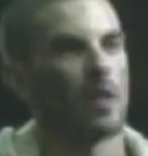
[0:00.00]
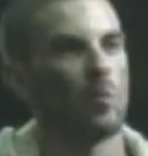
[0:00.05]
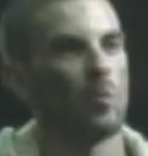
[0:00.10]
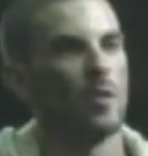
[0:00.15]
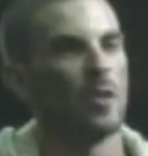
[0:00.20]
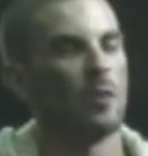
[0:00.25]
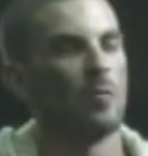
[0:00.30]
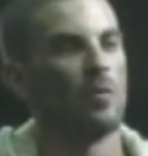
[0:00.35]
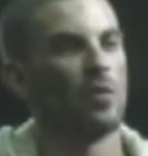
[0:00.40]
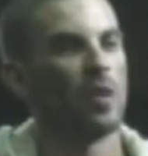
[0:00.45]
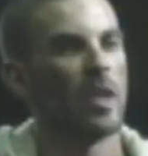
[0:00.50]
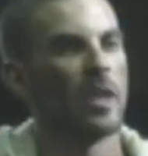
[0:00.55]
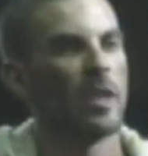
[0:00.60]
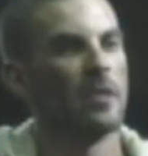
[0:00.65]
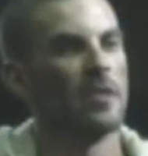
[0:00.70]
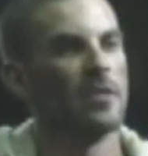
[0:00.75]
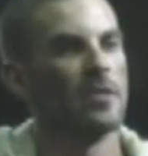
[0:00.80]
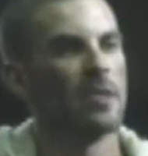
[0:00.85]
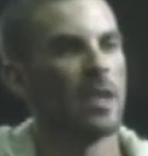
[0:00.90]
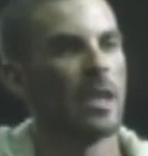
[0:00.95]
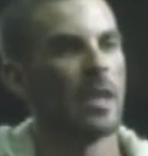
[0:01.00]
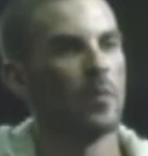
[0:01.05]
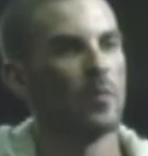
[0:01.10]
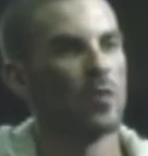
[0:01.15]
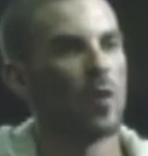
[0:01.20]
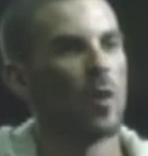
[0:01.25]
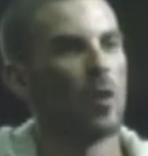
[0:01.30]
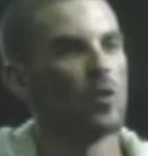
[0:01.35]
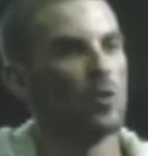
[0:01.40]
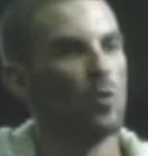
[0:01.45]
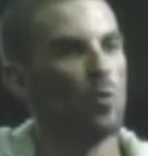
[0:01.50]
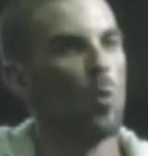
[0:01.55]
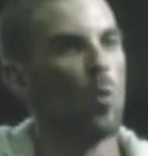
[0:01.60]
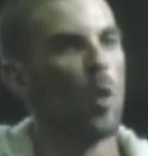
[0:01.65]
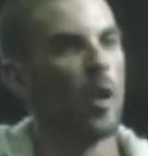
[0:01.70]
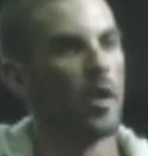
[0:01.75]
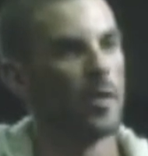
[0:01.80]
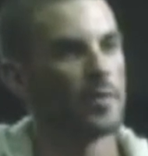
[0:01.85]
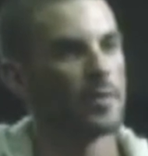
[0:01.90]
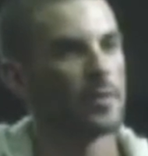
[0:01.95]
We can play these games all you
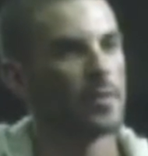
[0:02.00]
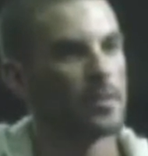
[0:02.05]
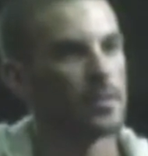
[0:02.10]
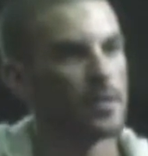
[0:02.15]
want.